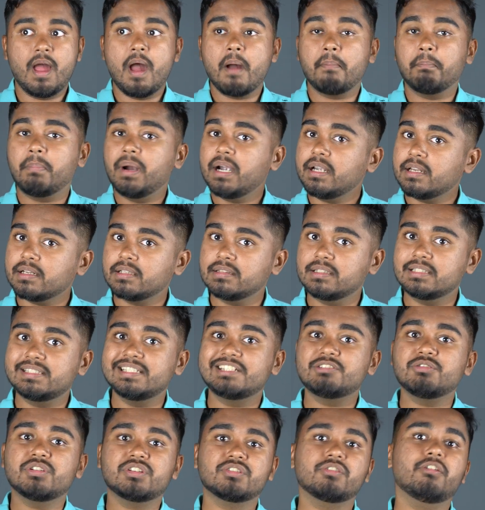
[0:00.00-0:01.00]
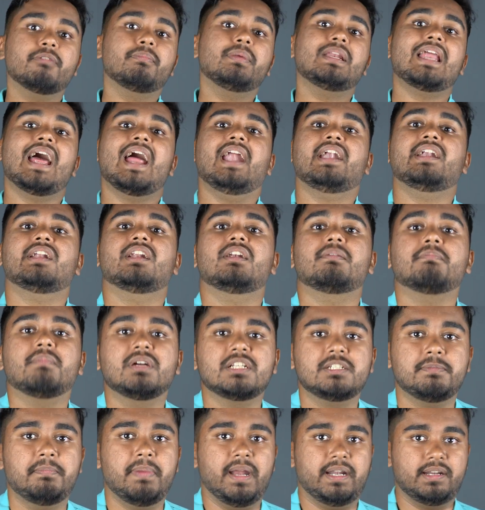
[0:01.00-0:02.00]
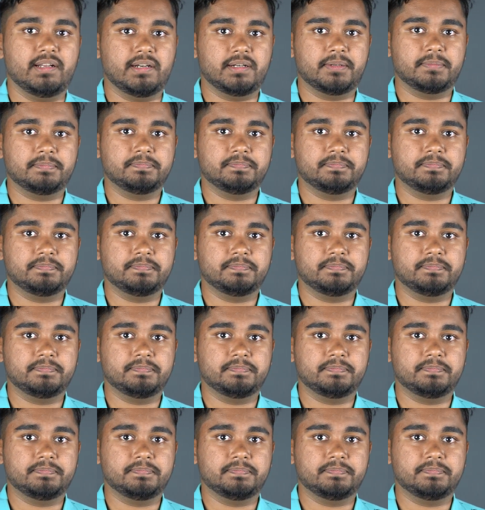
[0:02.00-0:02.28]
But the situation would have been handled much better.